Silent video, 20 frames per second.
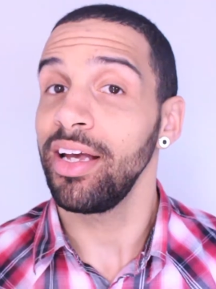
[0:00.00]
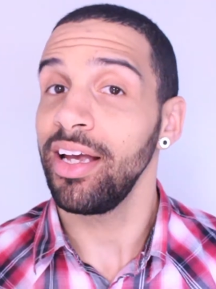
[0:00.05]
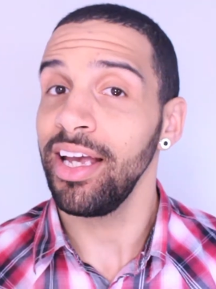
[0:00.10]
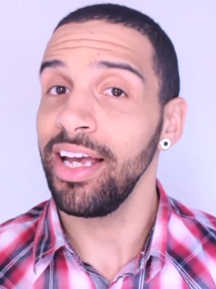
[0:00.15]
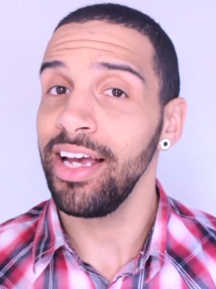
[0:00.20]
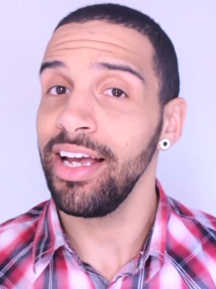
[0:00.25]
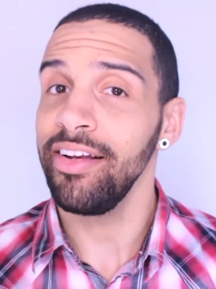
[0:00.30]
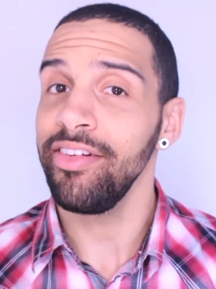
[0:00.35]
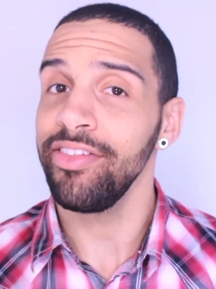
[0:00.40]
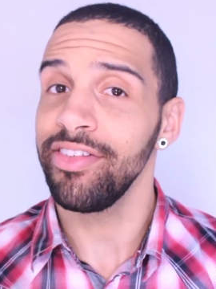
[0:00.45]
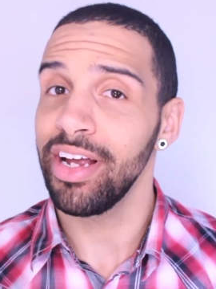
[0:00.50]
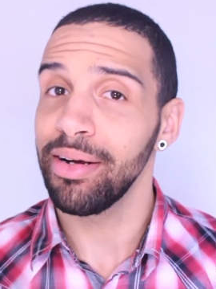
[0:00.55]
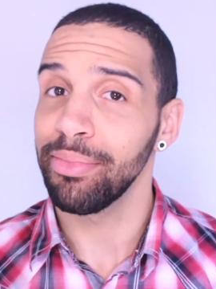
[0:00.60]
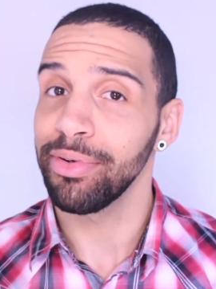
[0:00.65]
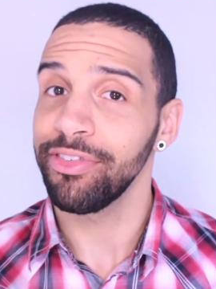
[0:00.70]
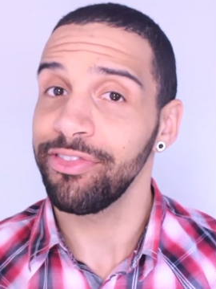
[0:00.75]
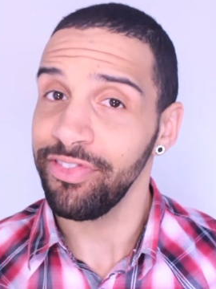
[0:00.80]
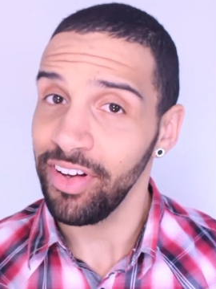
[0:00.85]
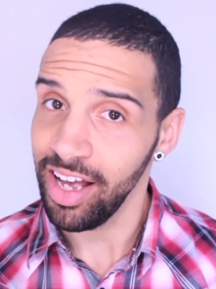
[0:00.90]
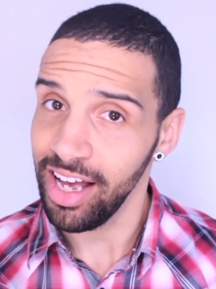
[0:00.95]
And
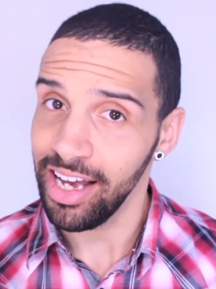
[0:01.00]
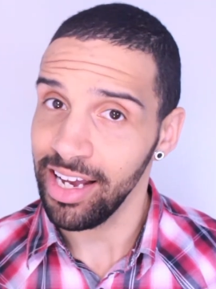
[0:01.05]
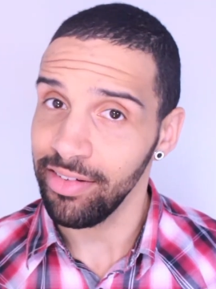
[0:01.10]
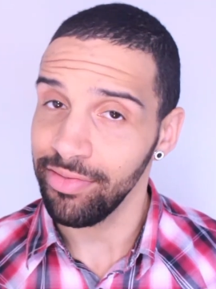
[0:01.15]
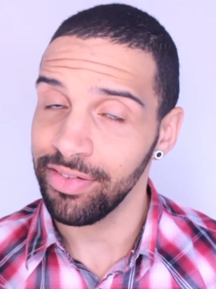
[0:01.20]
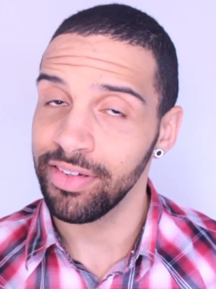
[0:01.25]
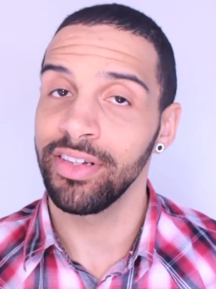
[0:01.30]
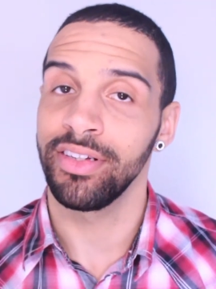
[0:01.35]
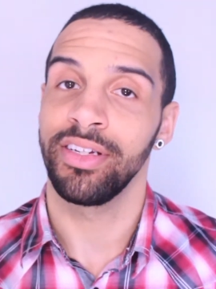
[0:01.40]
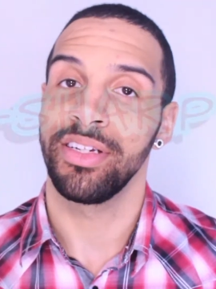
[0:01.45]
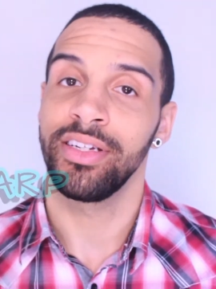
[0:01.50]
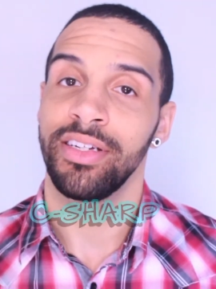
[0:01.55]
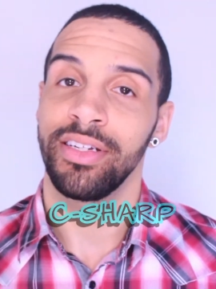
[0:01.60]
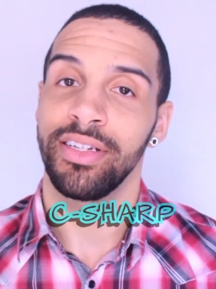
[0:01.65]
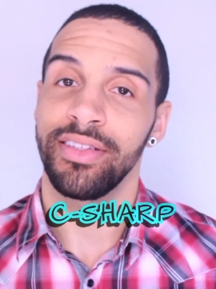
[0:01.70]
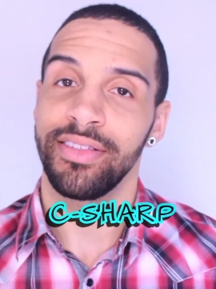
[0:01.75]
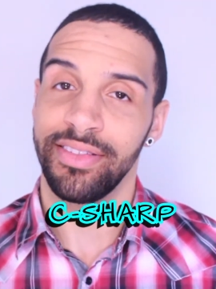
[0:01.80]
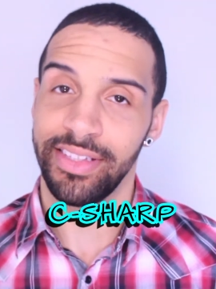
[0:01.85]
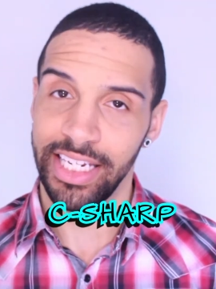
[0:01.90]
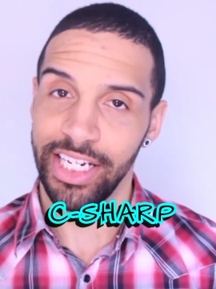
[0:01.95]
number 5,
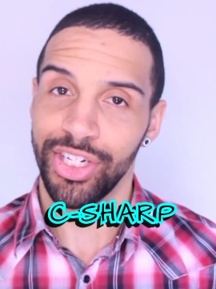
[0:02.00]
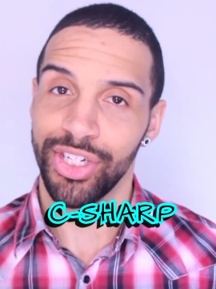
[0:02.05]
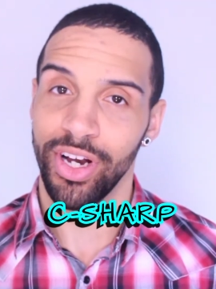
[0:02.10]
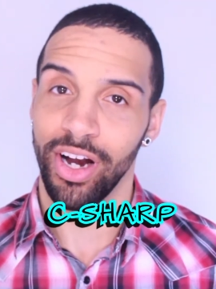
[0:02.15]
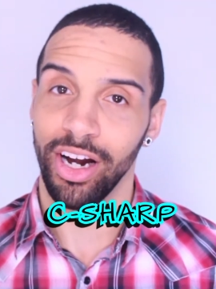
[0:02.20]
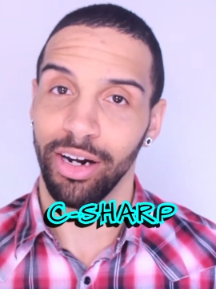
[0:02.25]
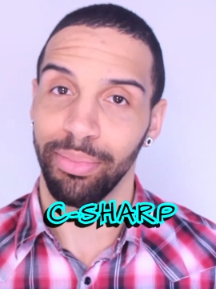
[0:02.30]
C#.